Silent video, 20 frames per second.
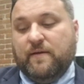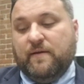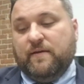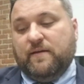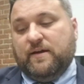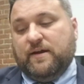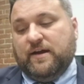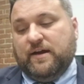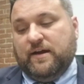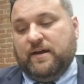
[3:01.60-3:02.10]

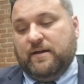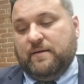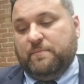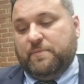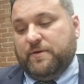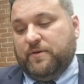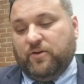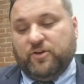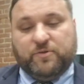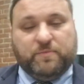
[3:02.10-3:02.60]

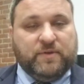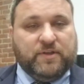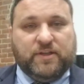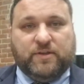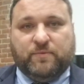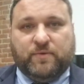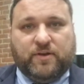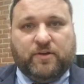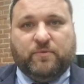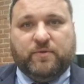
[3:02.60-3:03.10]
But
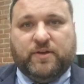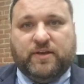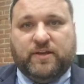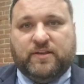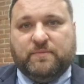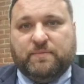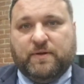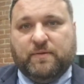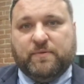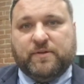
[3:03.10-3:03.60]
ultimately, we need
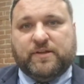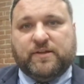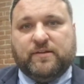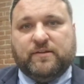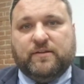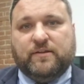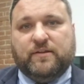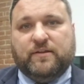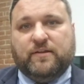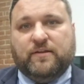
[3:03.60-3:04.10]
the public
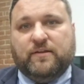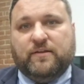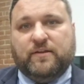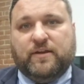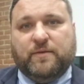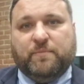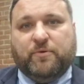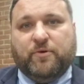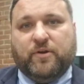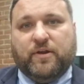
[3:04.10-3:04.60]

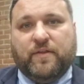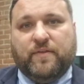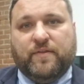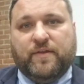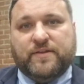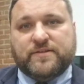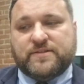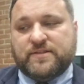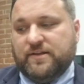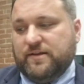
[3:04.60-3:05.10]
input on
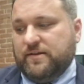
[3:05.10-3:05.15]
this.